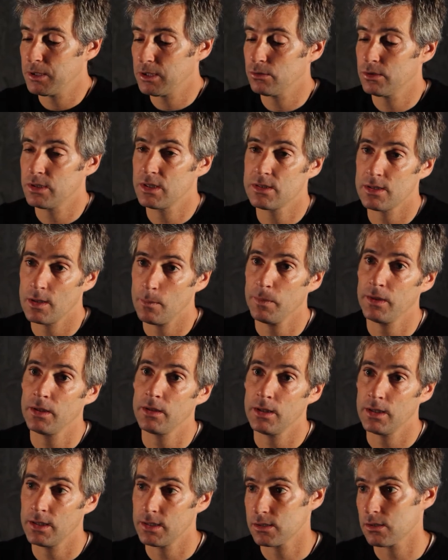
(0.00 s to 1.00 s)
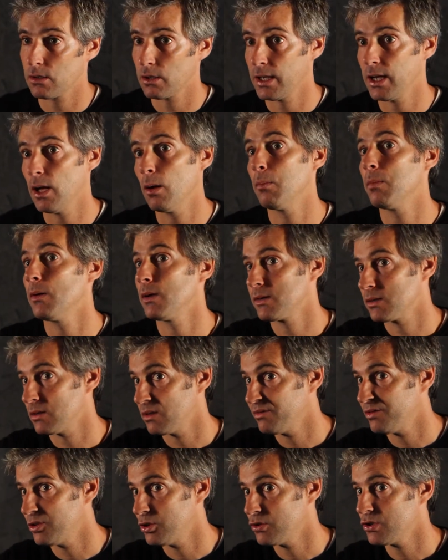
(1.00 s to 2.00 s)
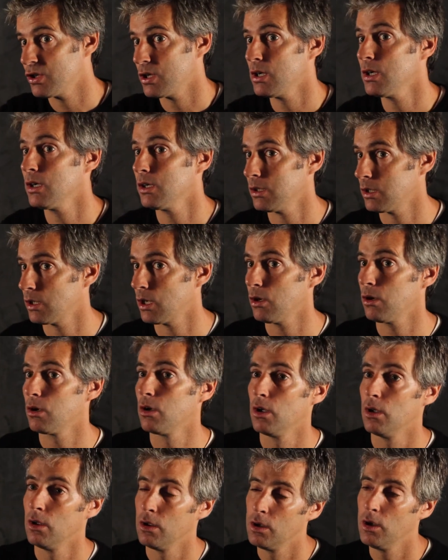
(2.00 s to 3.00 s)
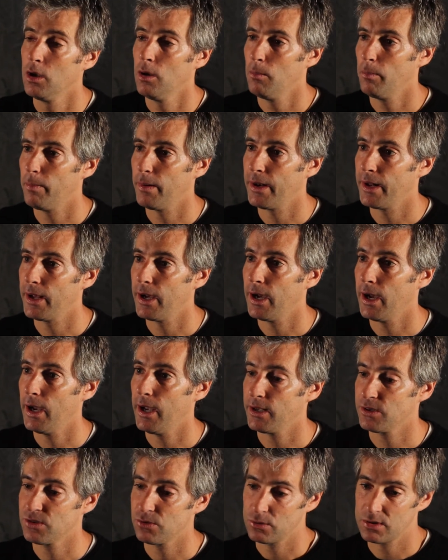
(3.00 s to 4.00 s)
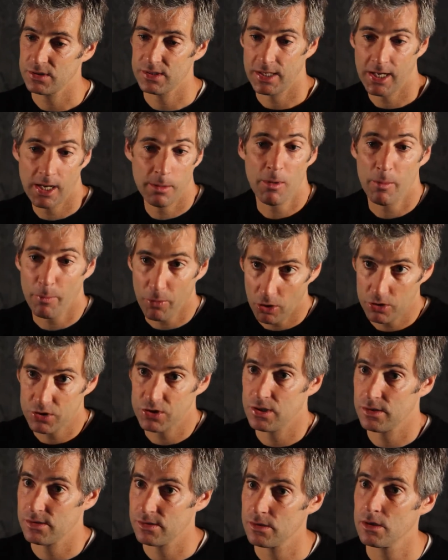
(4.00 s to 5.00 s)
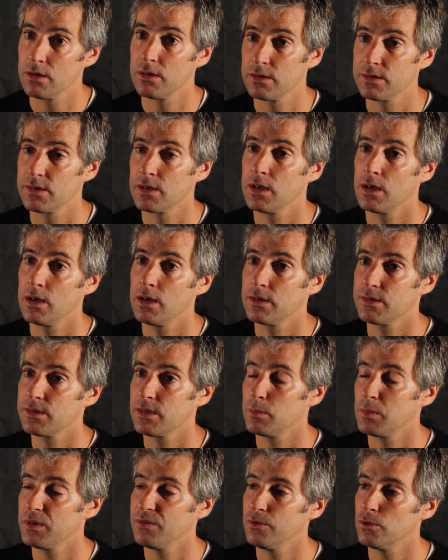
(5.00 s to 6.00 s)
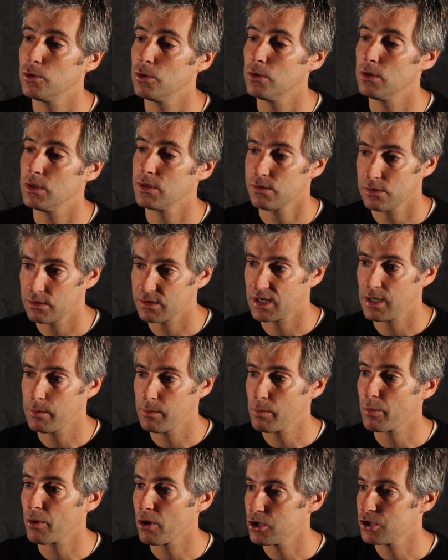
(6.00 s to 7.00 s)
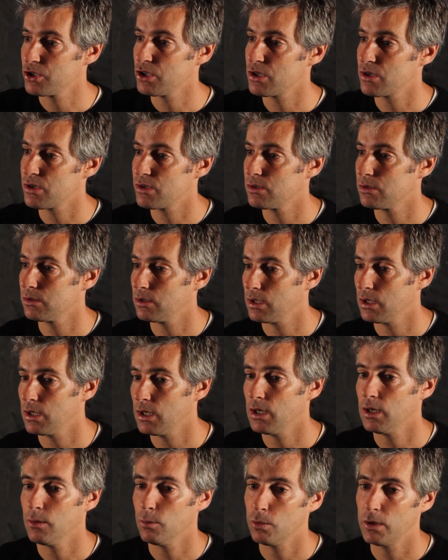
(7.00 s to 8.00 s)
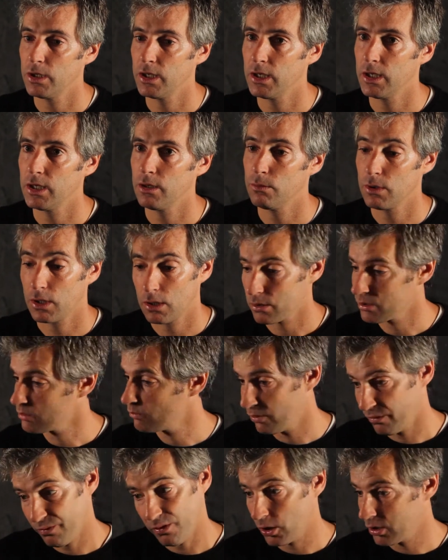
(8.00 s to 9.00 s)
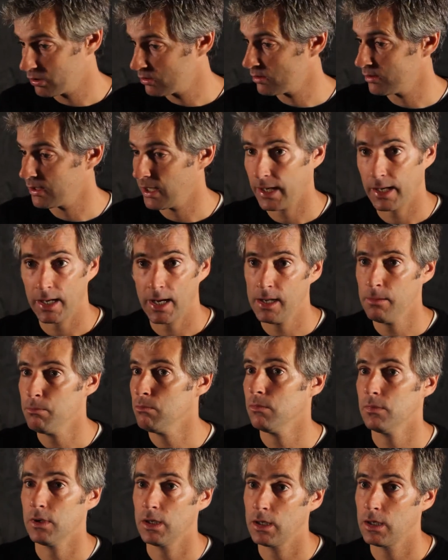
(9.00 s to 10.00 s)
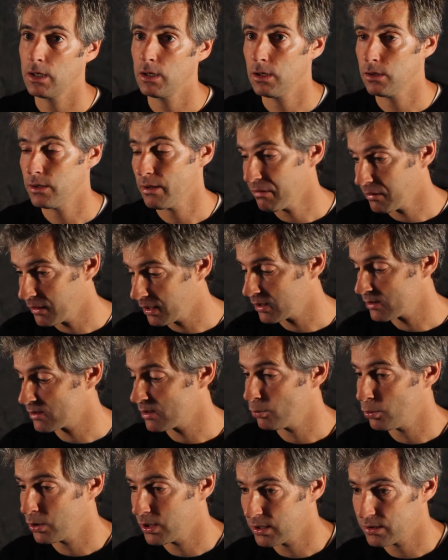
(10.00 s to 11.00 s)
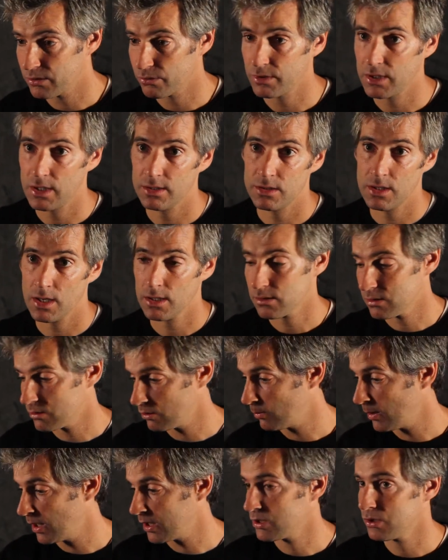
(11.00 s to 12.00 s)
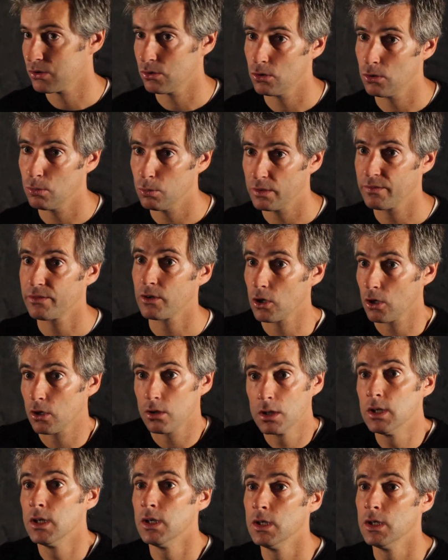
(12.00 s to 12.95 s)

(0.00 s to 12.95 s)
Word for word: doing something that is going to help us in the future, you know. But uh, as soon as the game approaches, uh, as I said before, as soon as the game approaches, uh, we we going to, we're focusing on that game and the things that we need to readjust to make sure we've got